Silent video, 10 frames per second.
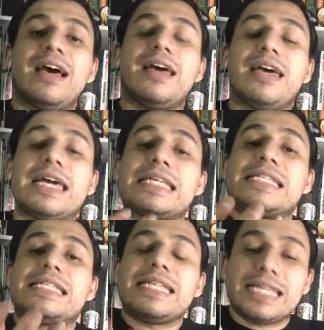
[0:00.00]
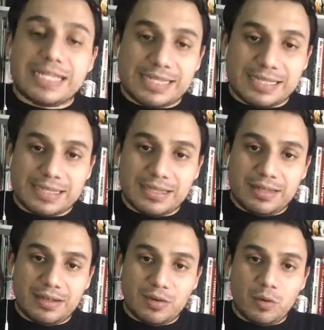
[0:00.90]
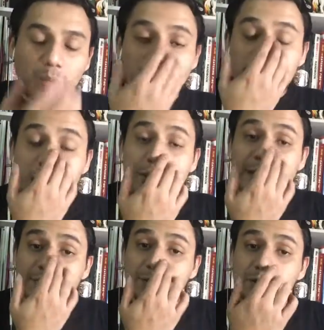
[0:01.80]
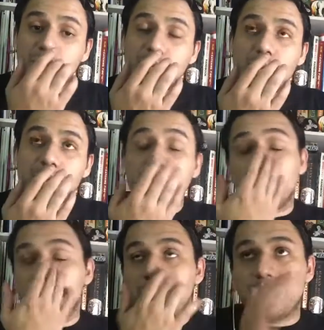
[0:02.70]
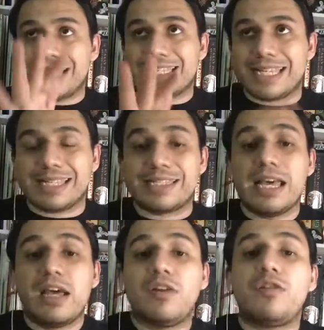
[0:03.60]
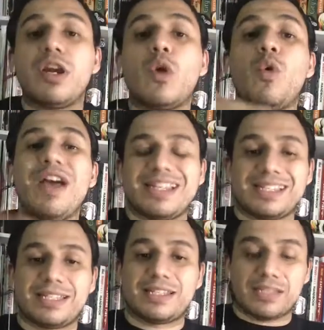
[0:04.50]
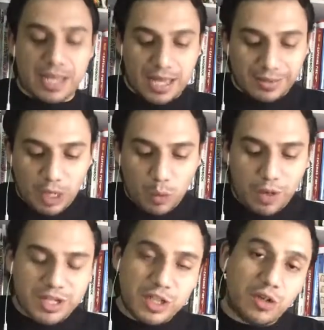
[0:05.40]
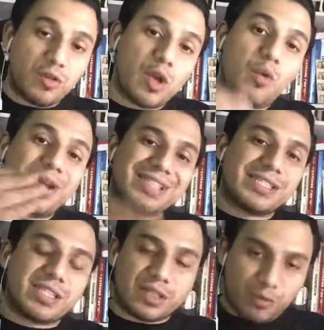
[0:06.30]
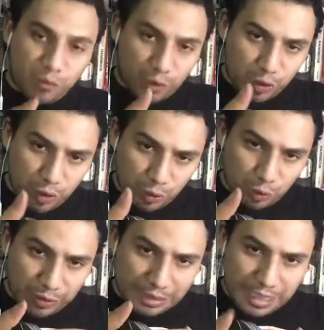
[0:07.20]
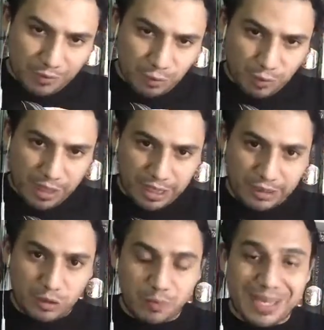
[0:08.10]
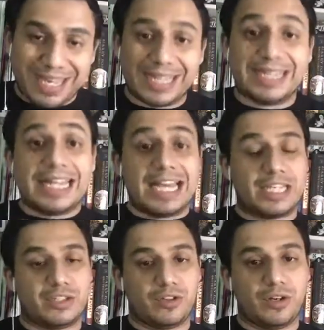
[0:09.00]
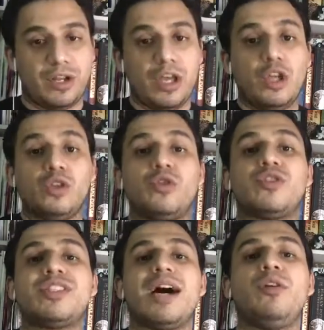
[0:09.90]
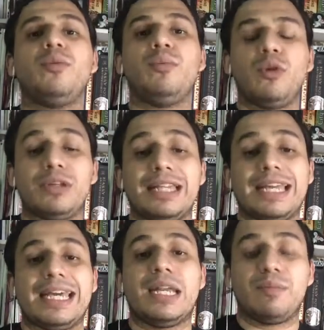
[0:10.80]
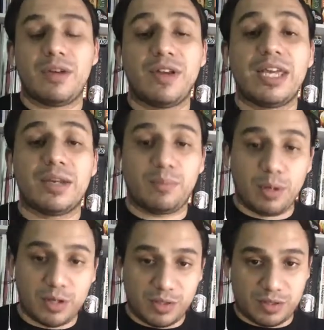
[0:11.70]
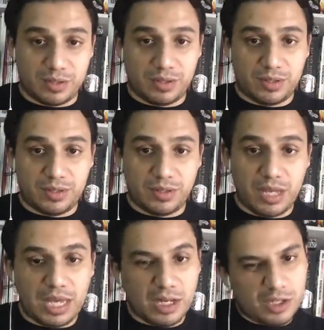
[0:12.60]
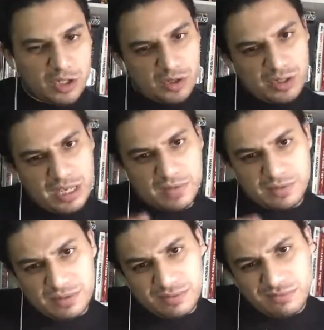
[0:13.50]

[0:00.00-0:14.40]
exceeds what you have to, no exceeds, requests the question requests for you to elaborate it, to make it nicer, to sound more like an American person, and not just gives